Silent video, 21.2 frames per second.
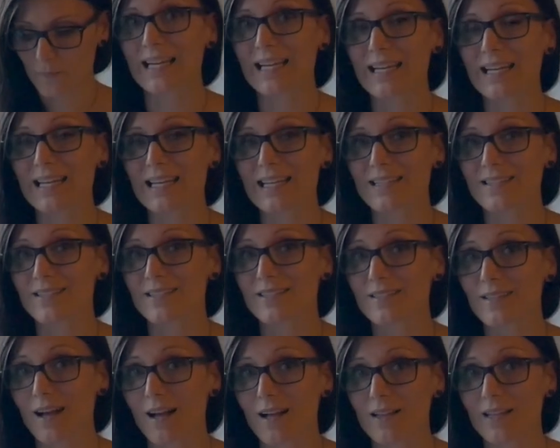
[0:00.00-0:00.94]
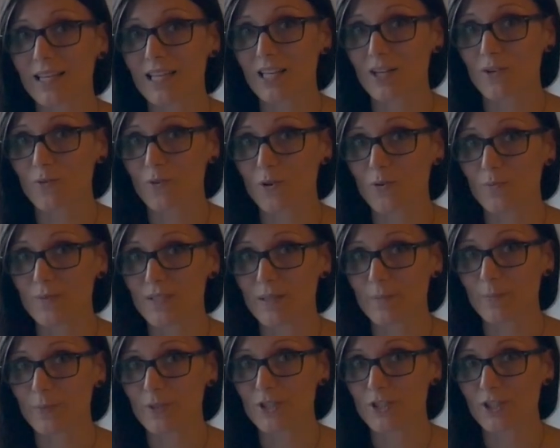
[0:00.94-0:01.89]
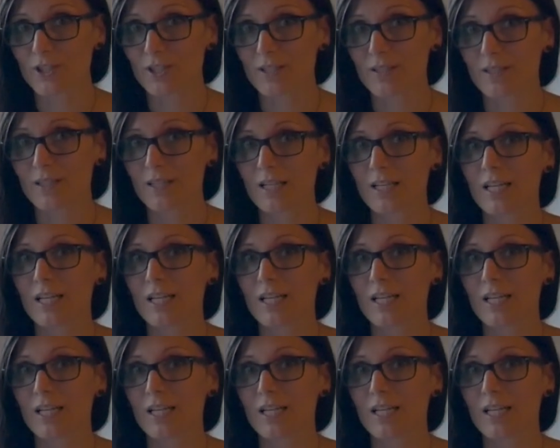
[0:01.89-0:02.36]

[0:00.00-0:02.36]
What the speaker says: It is solid at room temperature.